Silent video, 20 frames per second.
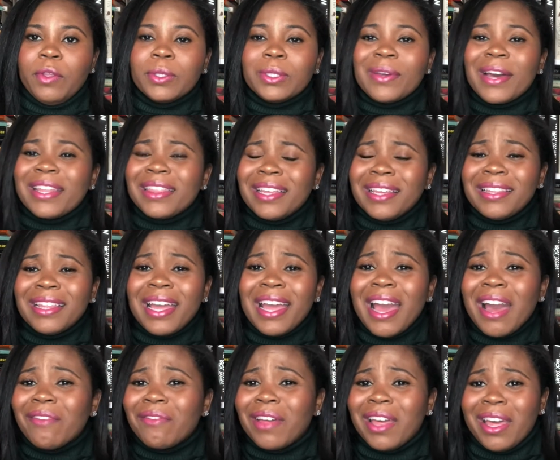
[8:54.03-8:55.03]
So I think they
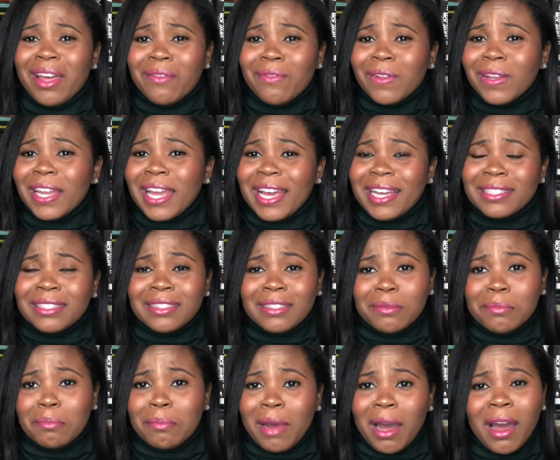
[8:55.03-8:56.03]
have an everlasting
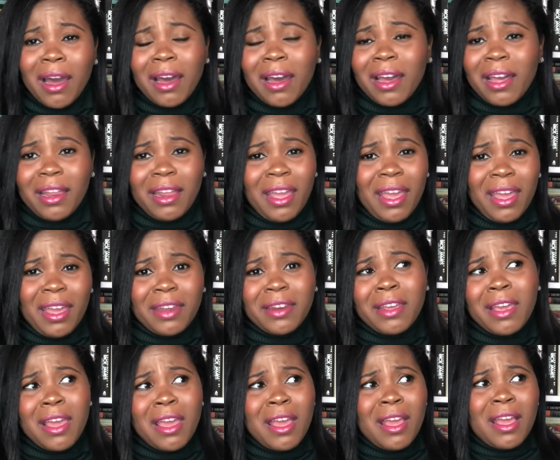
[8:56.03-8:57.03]
bond, and
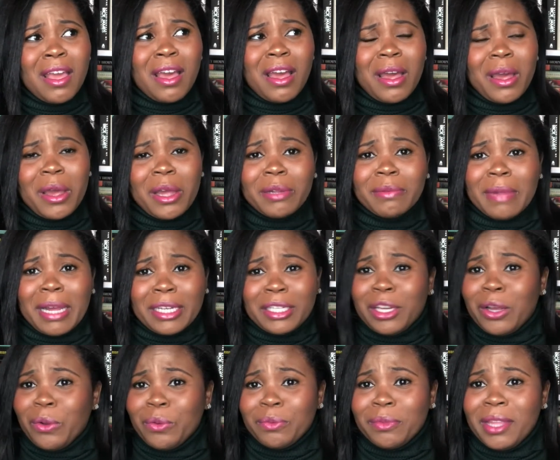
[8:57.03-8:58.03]
I
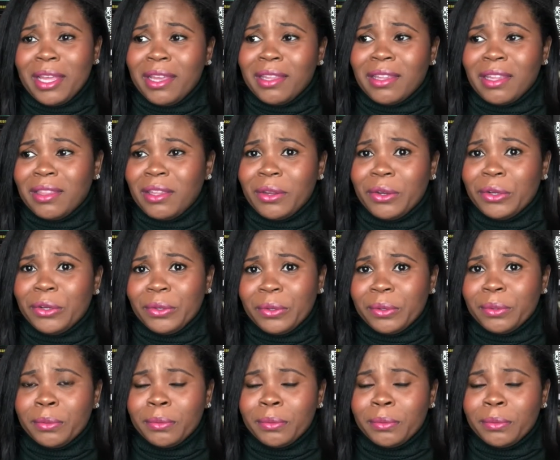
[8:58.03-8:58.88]
don't think that they're doomed.